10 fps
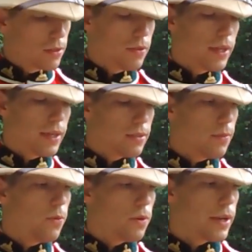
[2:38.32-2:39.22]
so it has
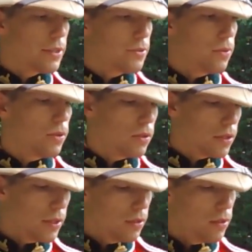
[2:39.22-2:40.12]
a more natural look.
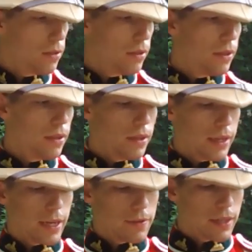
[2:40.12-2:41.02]

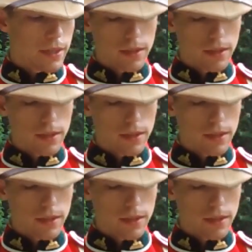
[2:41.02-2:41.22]
I have not